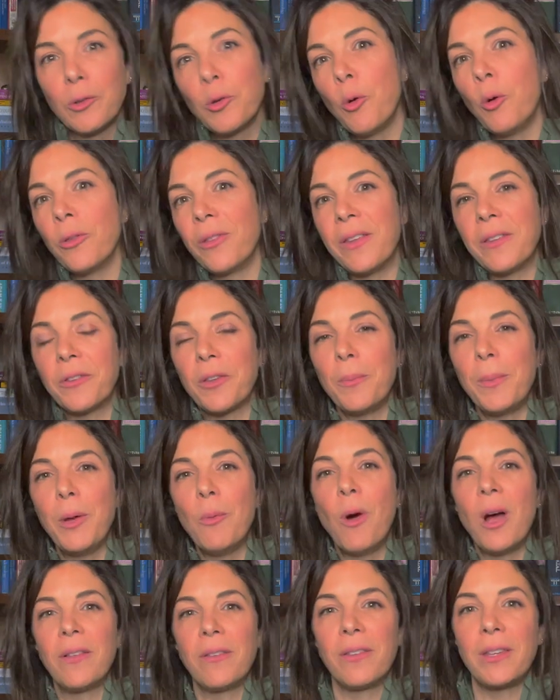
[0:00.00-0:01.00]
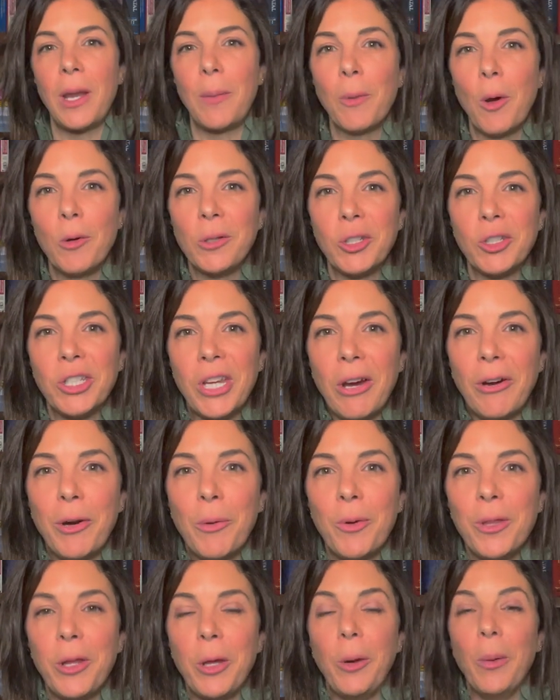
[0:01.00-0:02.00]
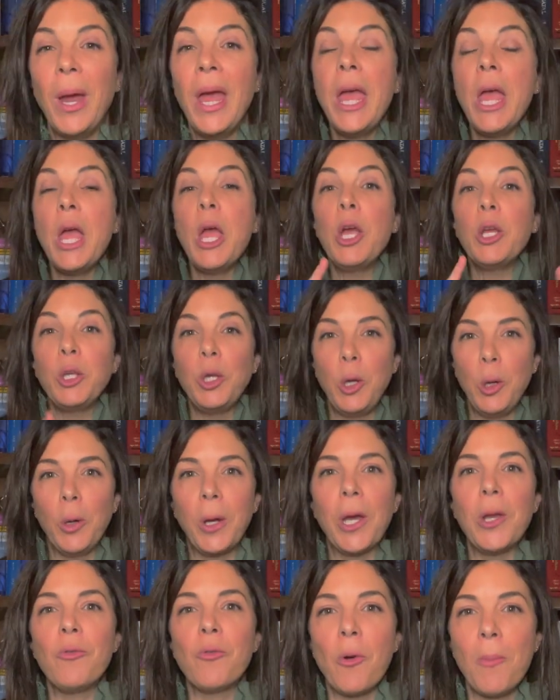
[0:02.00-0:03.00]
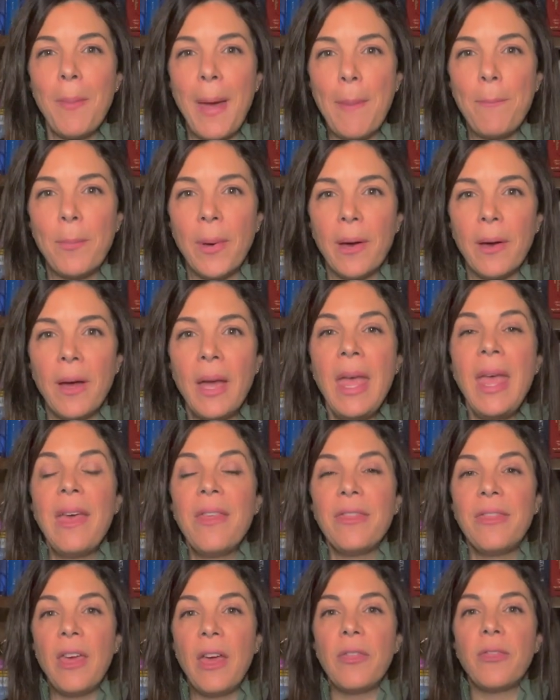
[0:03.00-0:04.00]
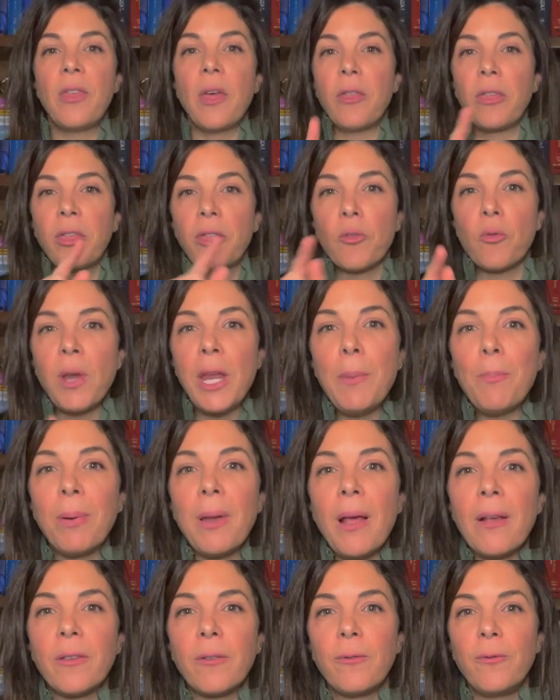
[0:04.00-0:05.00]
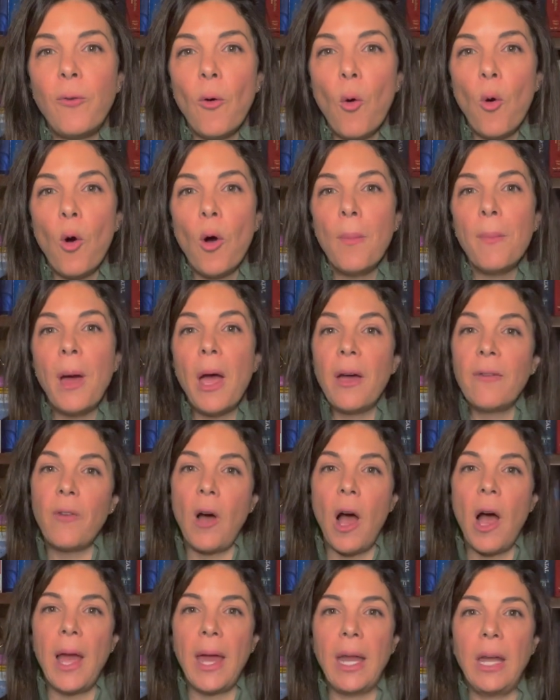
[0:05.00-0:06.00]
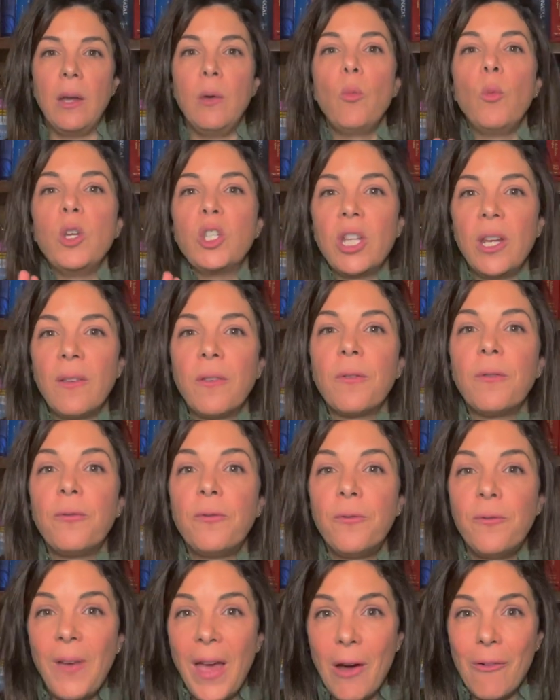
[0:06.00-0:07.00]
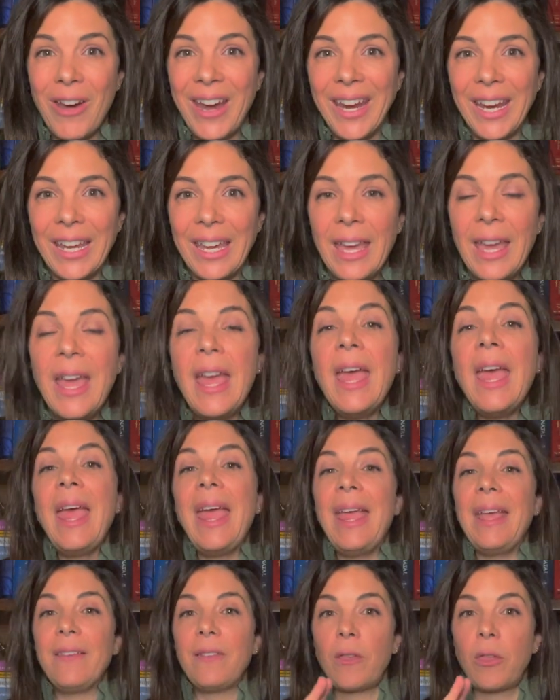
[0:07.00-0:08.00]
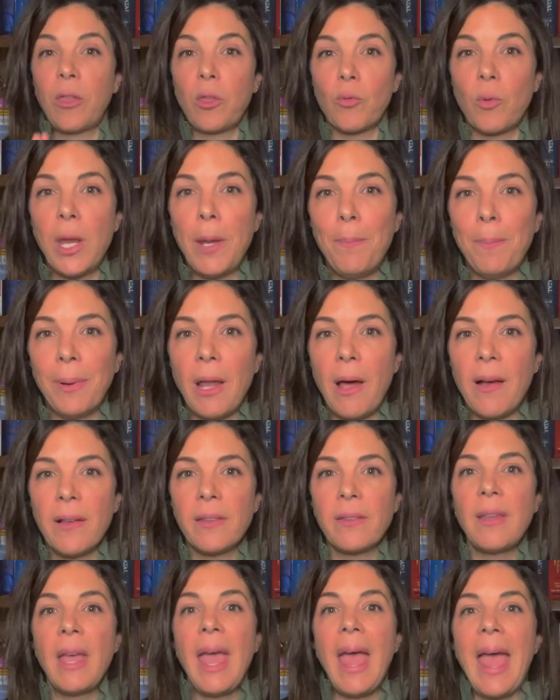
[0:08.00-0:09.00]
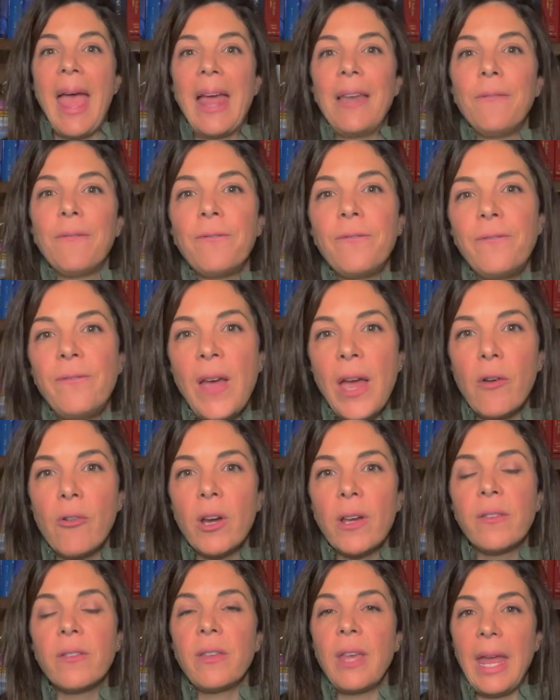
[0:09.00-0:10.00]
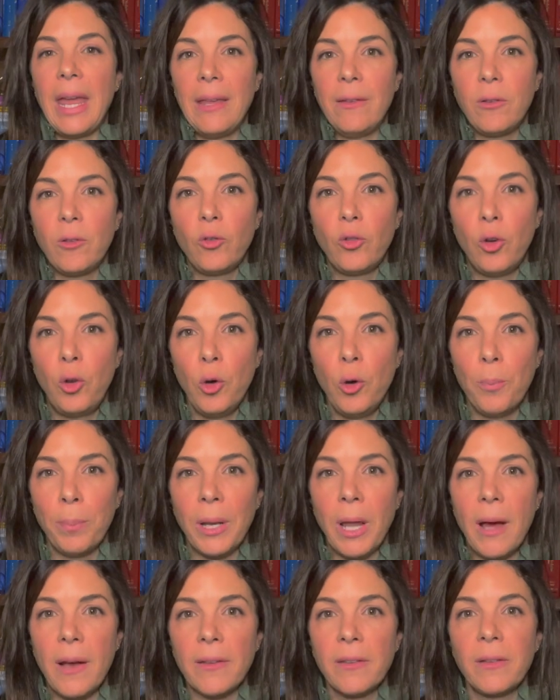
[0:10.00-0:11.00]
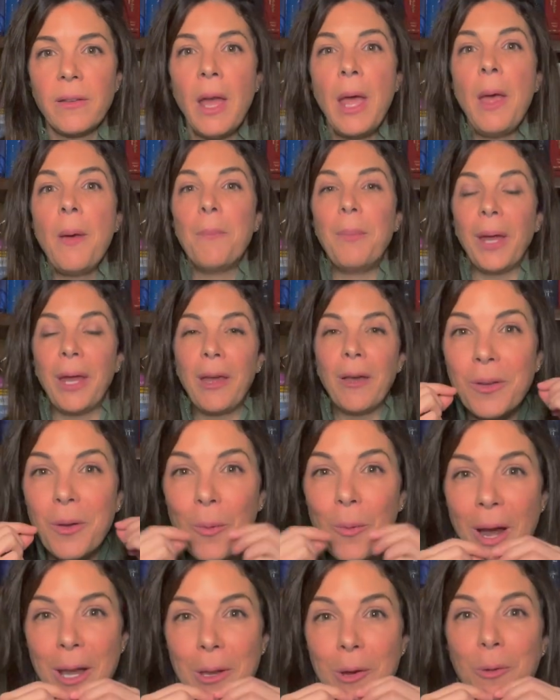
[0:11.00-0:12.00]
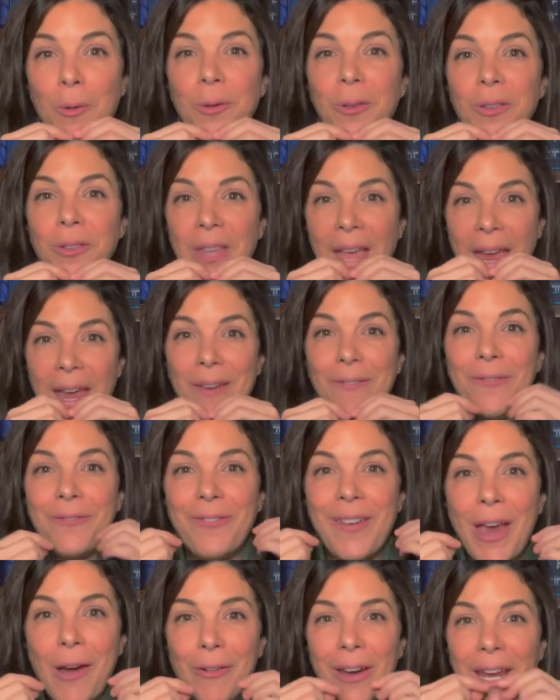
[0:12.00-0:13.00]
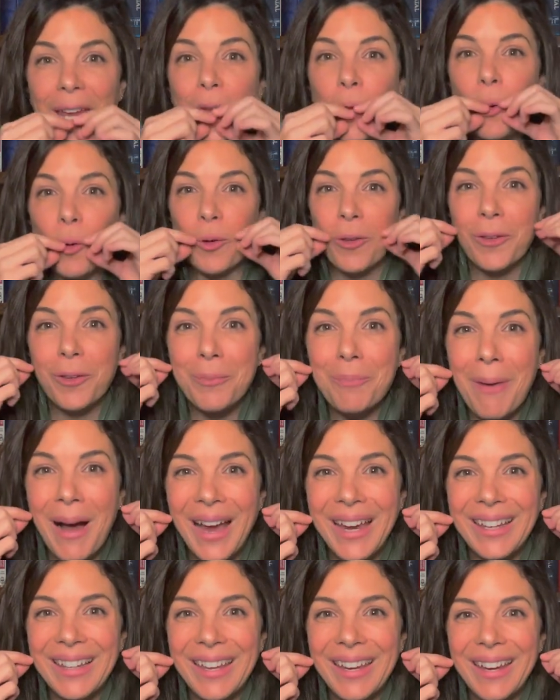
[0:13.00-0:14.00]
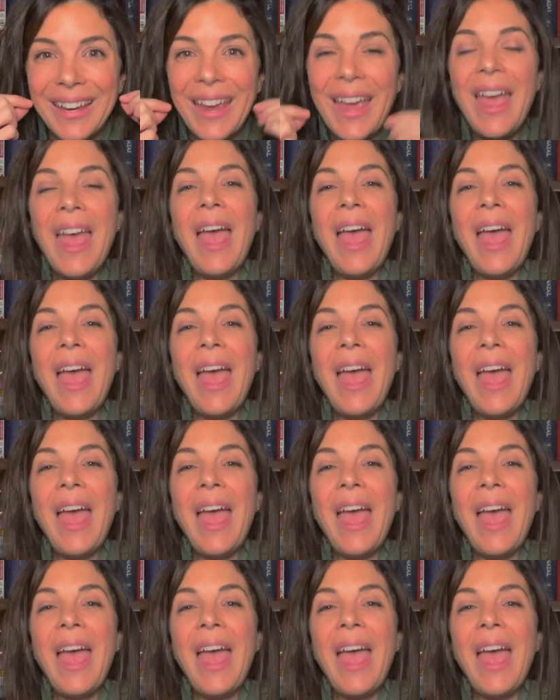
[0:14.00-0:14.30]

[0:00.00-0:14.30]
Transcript: taught this to me once and I'm going to share it with you. You can remember that the 3+ form of ion, which is ferric, is 3+ and ferrous is 2+, because when you say ferric, you're smiling.